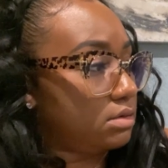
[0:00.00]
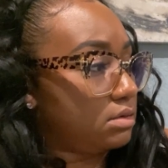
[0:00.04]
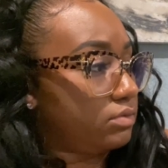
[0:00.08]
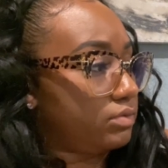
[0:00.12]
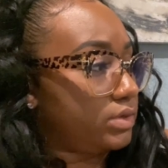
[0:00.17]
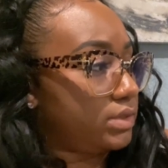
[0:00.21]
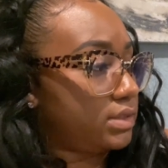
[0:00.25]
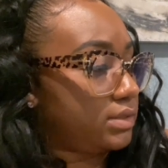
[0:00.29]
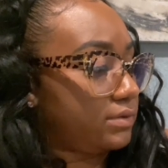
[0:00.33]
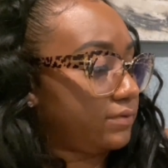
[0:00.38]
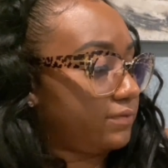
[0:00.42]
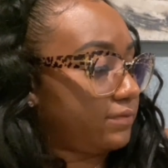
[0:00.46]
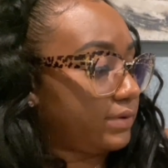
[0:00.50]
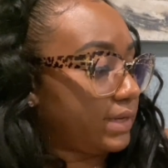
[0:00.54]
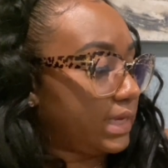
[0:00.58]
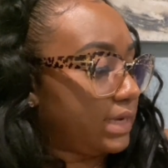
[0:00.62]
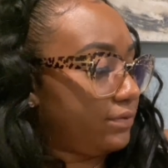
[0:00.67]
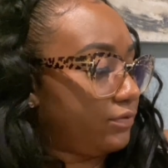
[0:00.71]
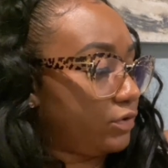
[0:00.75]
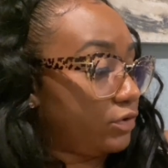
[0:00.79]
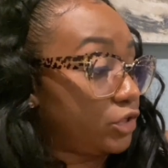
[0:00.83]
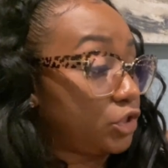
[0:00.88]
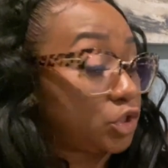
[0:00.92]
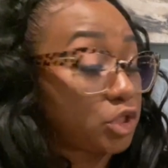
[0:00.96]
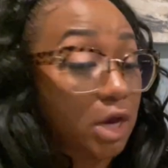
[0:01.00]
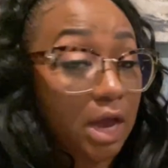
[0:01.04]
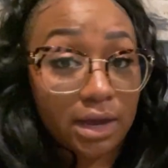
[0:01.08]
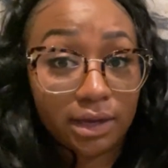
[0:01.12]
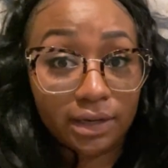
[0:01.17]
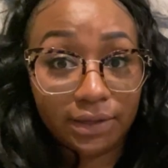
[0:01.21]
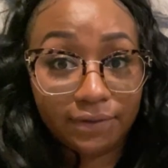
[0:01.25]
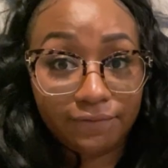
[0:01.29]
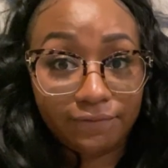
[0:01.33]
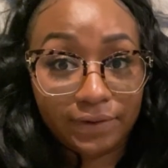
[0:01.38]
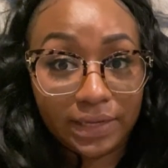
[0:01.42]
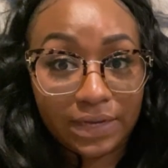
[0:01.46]
what's the flavor?
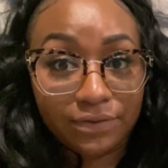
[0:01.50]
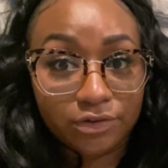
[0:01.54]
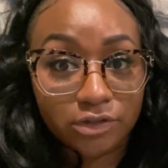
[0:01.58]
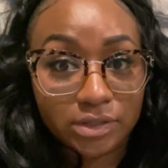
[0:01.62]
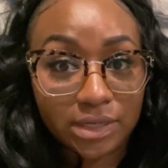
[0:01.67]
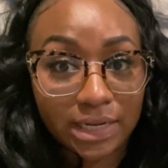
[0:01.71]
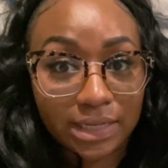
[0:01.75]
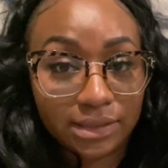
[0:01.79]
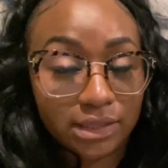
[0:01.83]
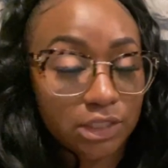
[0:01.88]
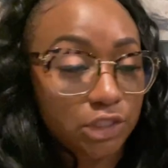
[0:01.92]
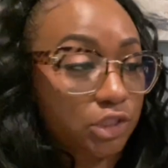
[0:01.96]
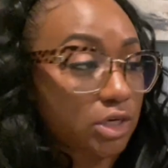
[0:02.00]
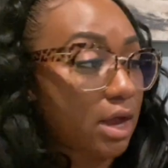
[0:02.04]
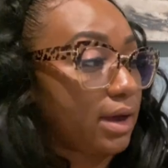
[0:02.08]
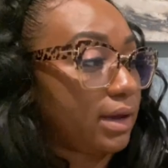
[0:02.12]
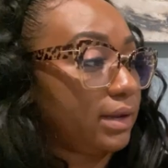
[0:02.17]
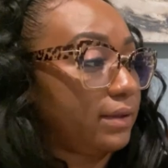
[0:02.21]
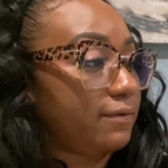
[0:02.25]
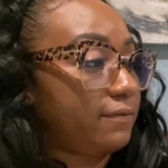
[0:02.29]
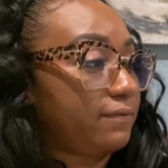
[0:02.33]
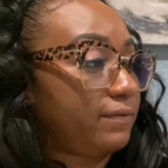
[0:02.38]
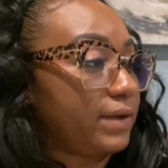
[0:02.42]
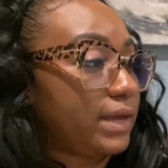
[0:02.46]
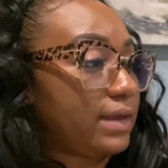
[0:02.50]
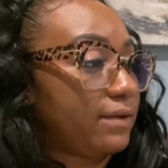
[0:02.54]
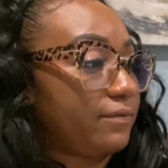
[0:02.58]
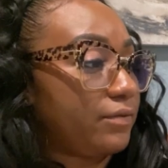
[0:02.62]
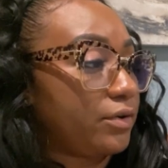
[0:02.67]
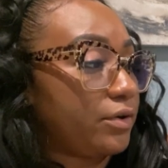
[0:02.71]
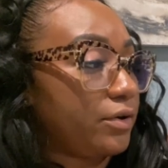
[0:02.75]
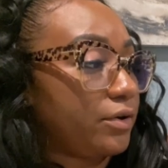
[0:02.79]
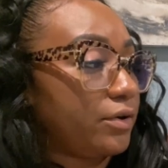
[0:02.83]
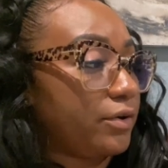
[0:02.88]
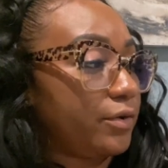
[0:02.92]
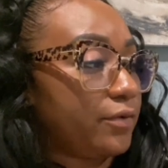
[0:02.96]
Chocolate flavor. So I got the chocolate
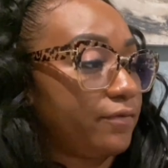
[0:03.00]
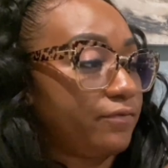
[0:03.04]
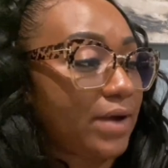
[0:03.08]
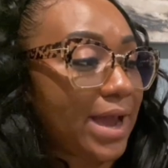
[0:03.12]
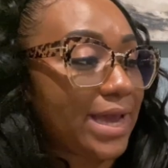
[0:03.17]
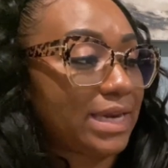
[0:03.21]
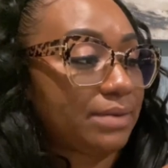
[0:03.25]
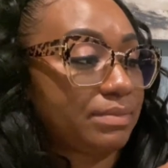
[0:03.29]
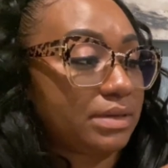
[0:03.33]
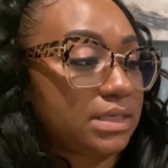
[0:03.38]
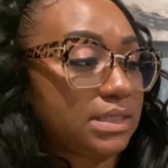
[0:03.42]
flavor, vitamin